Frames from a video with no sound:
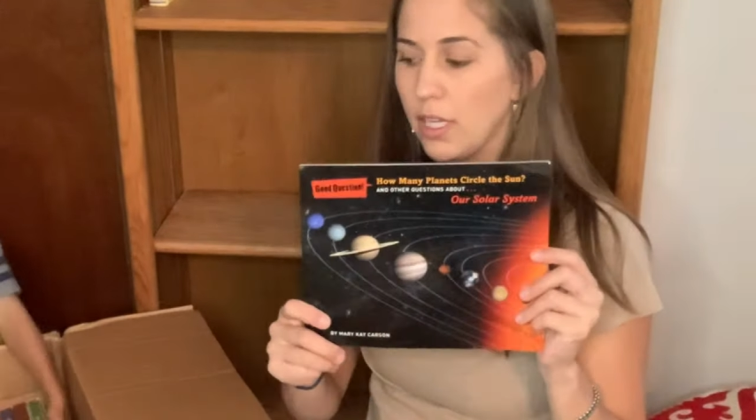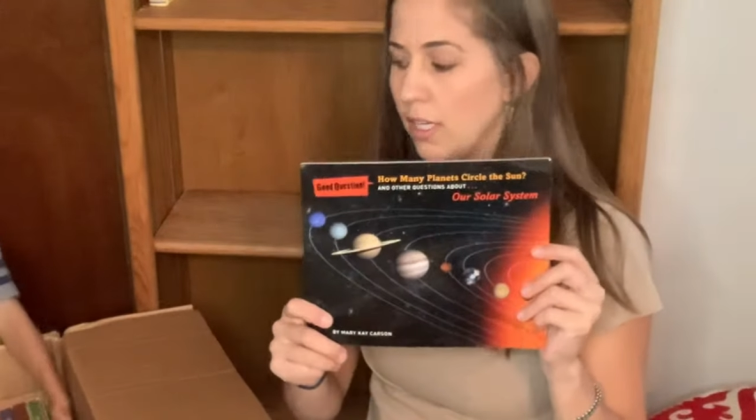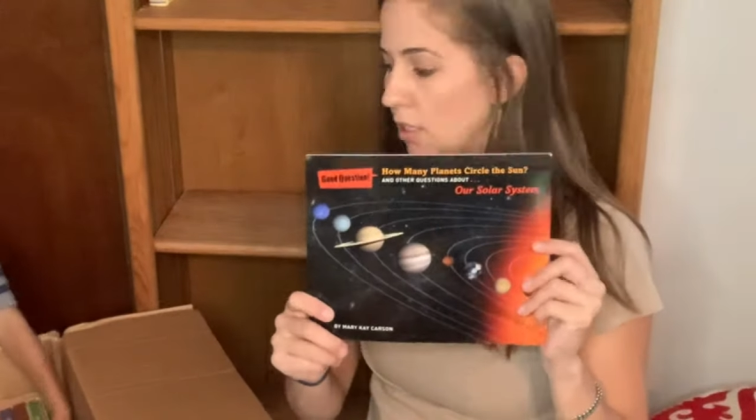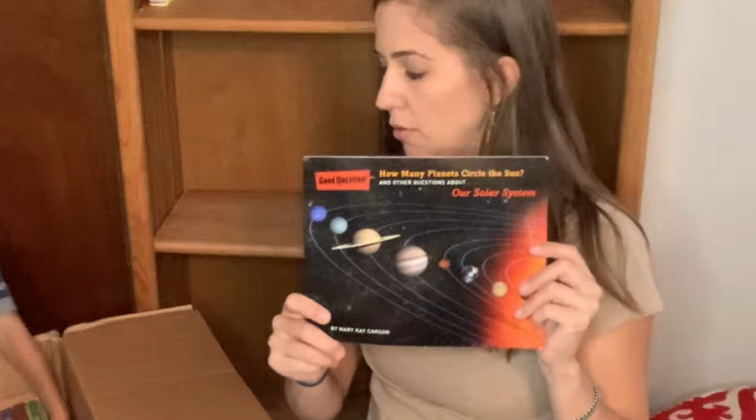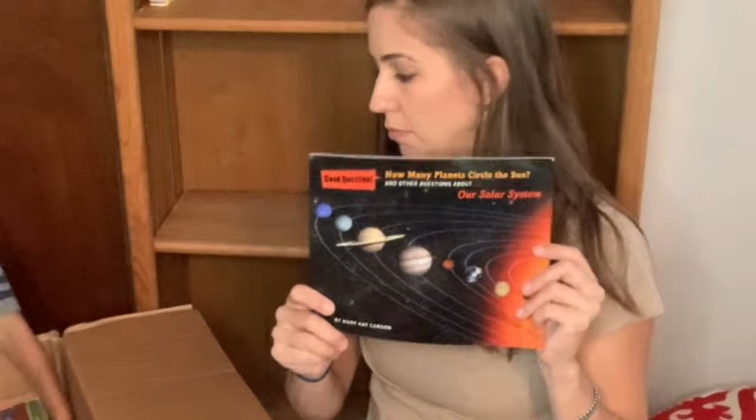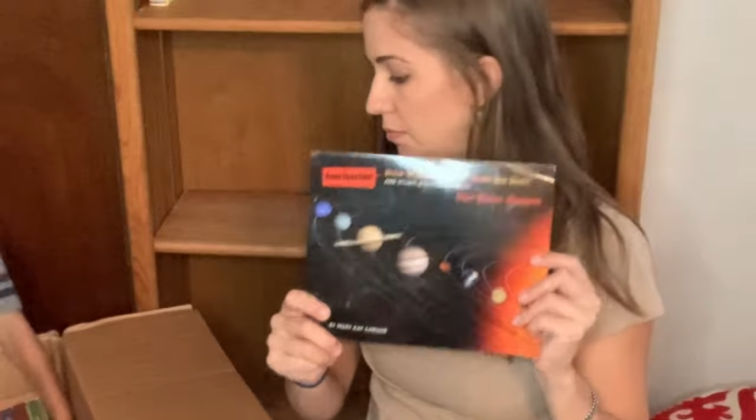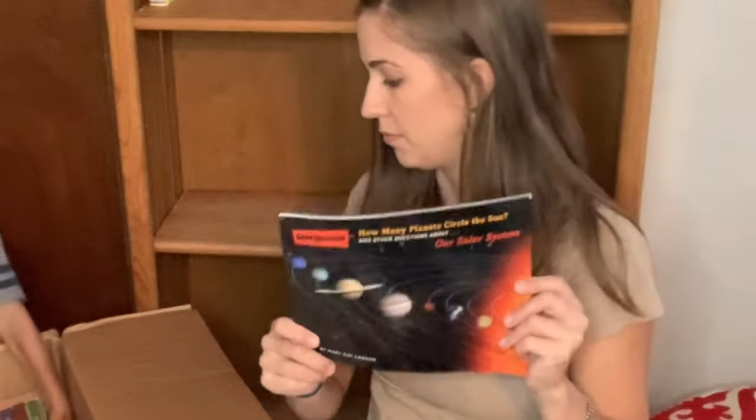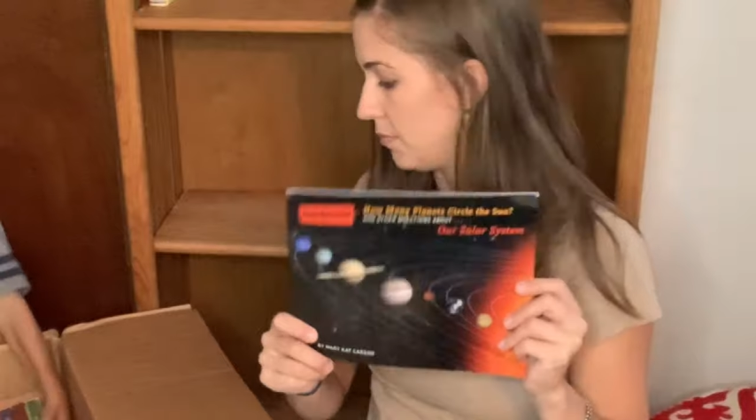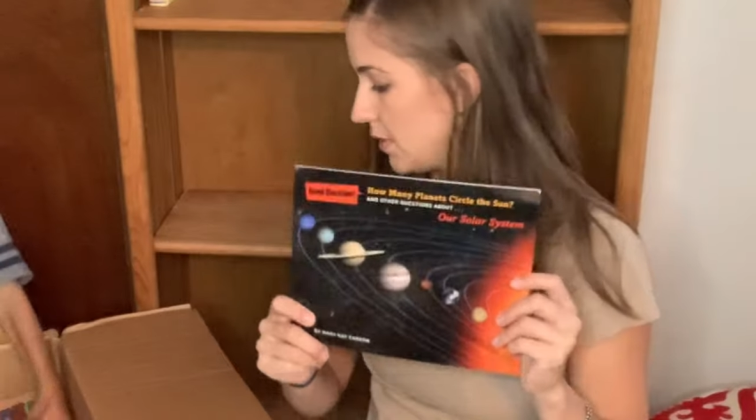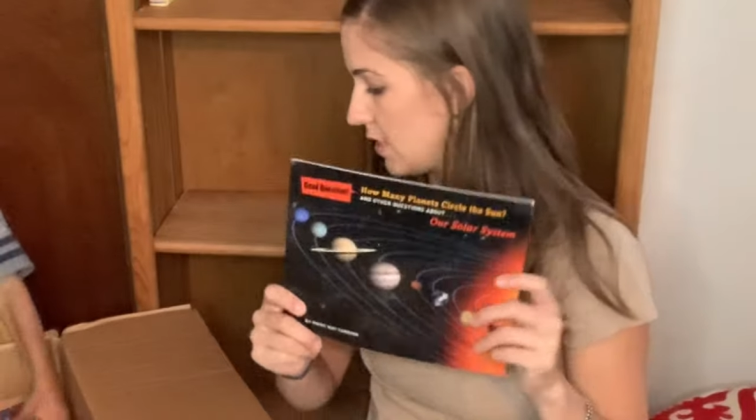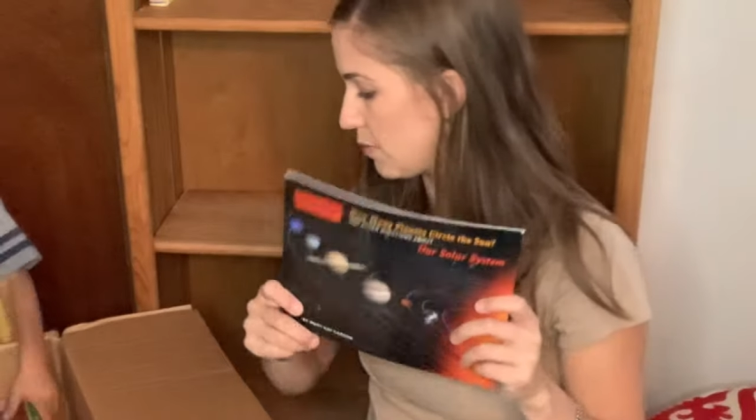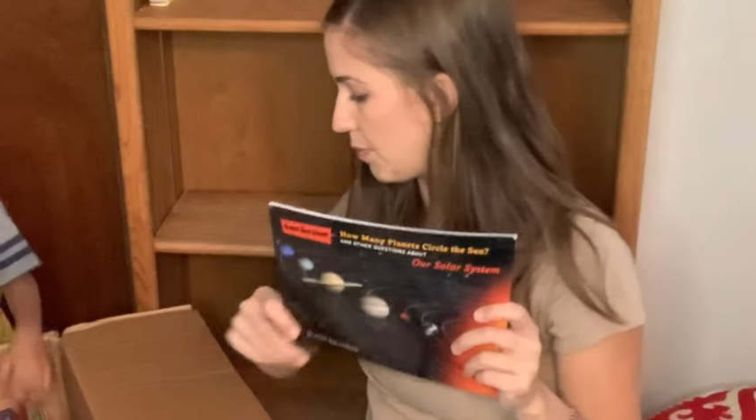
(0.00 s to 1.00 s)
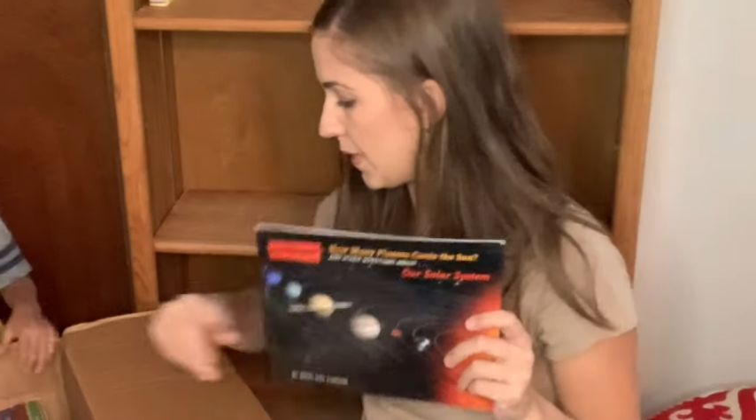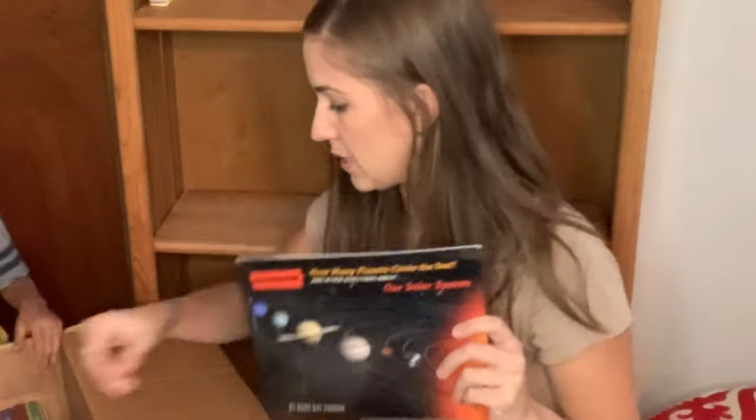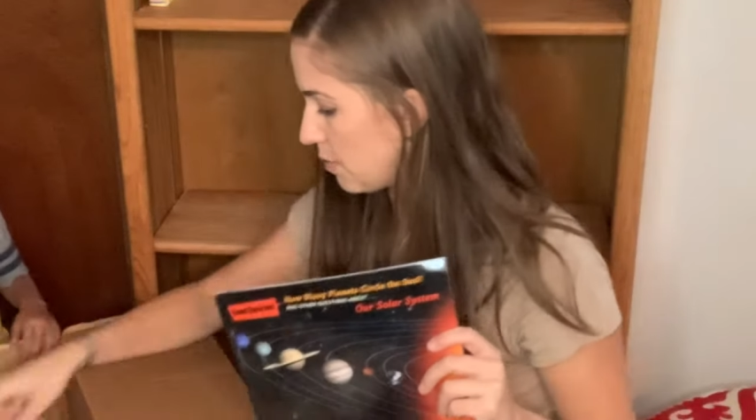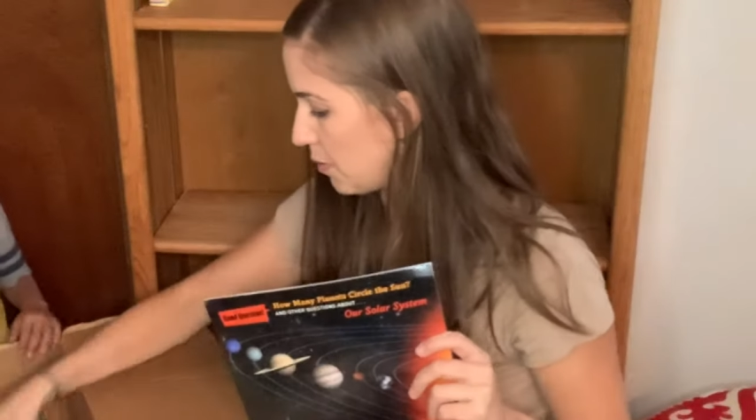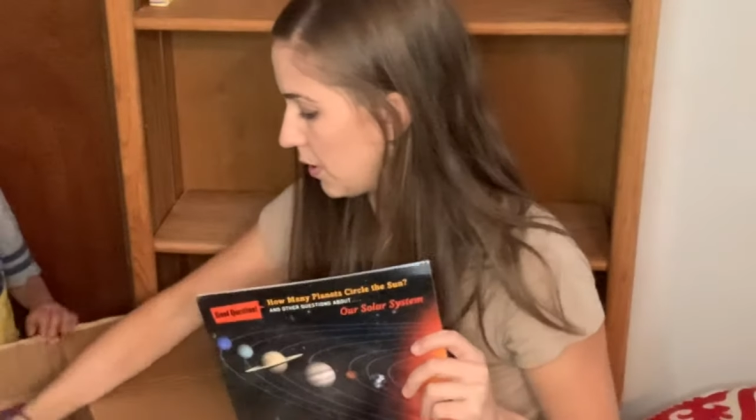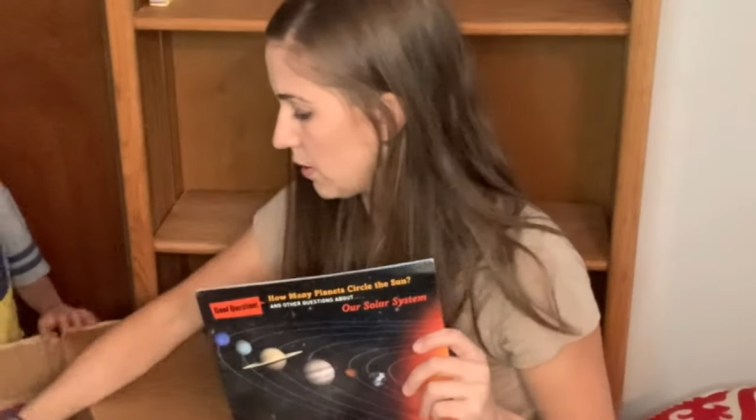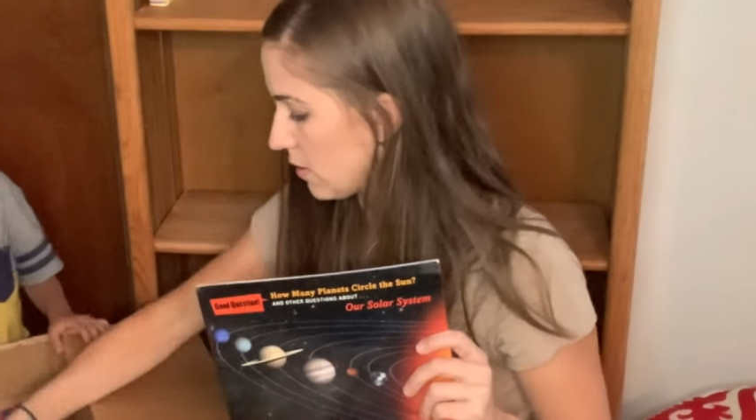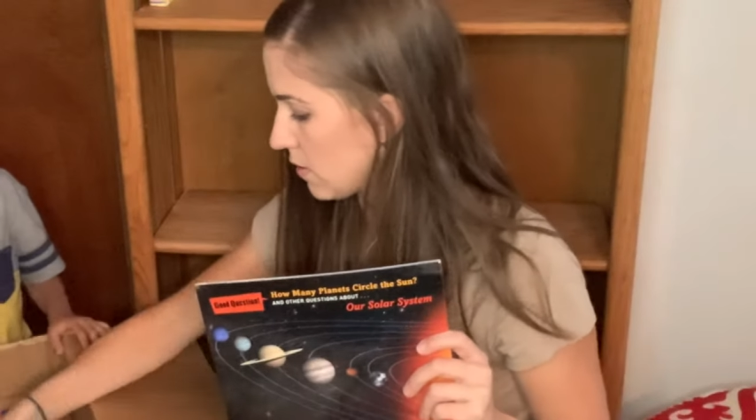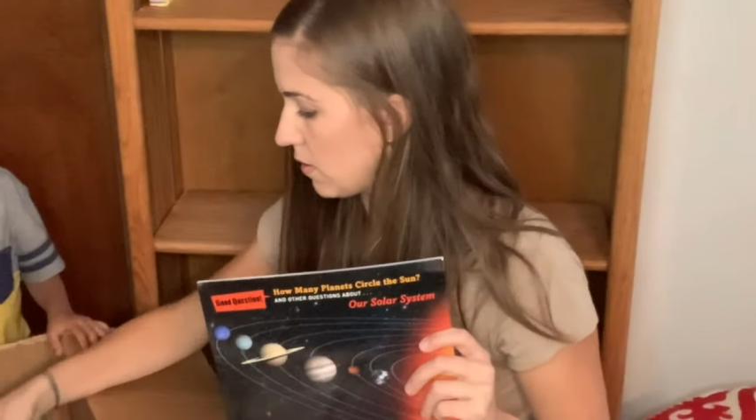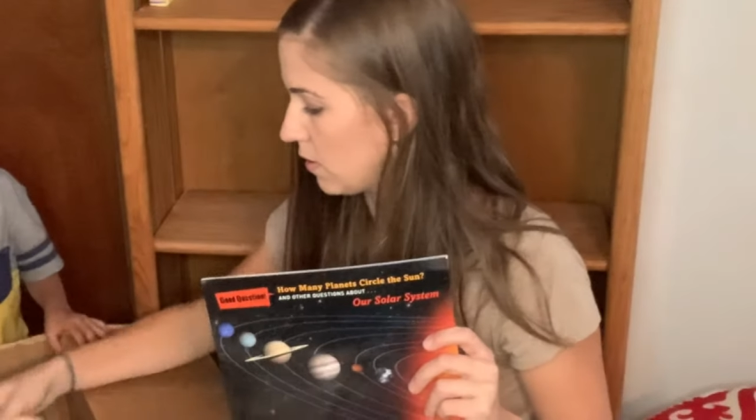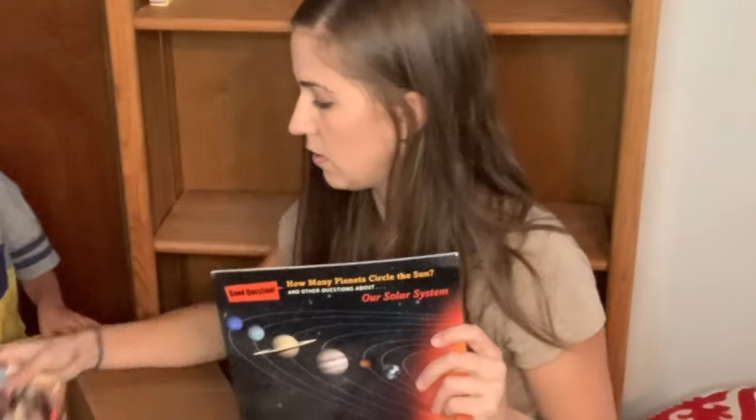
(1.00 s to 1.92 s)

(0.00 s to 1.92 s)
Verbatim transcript: um, space books.